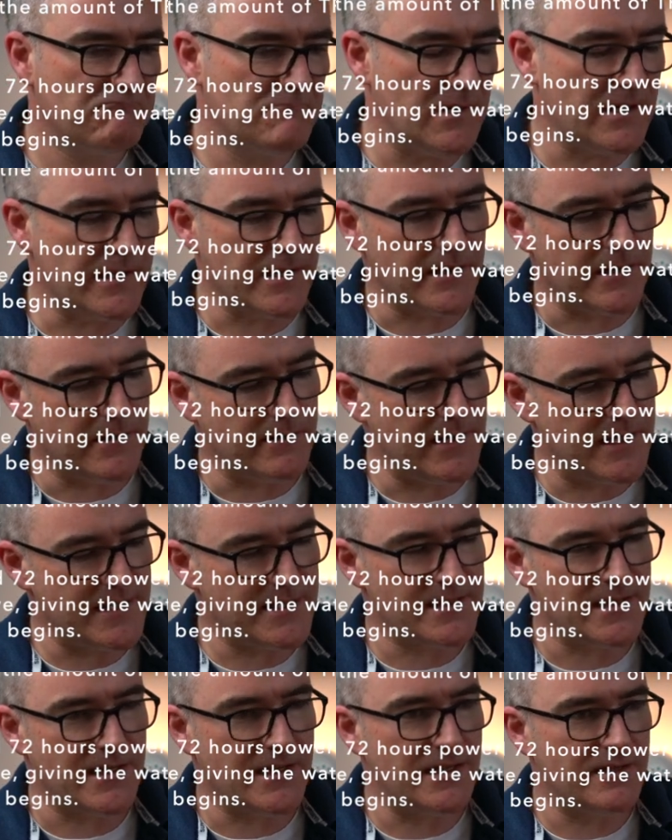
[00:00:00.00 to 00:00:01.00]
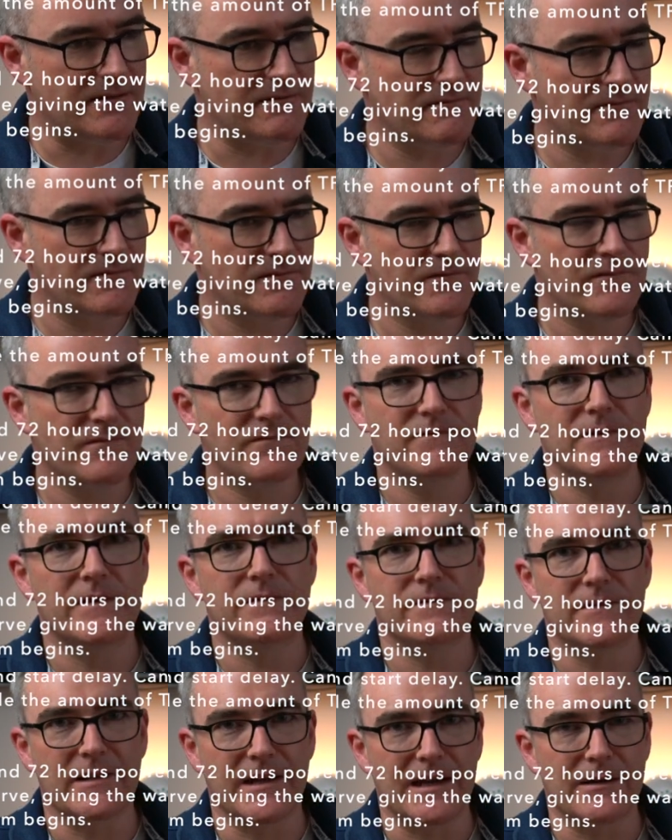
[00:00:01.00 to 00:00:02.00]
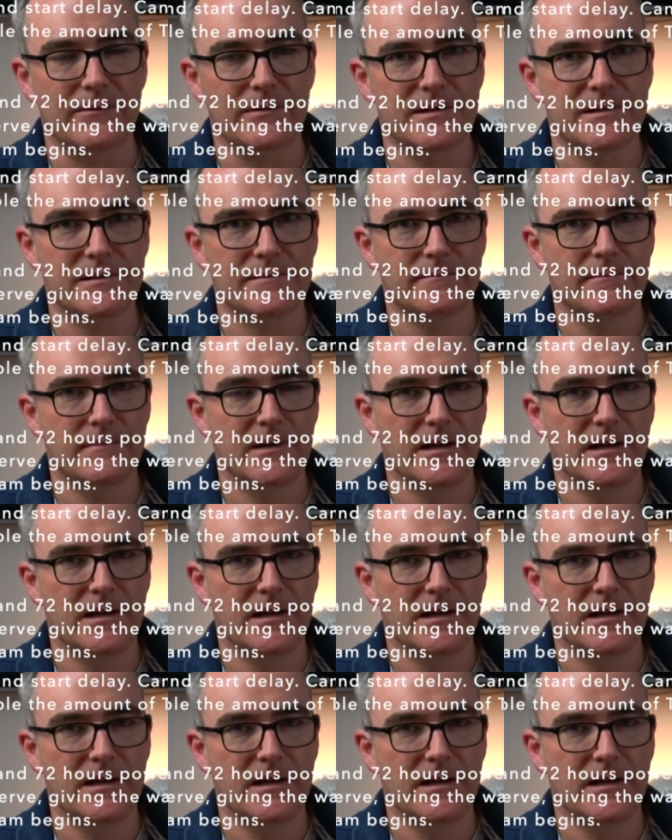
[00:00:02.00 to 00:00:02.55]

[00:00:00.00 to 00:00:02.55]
I don't know, let's say 50 hours,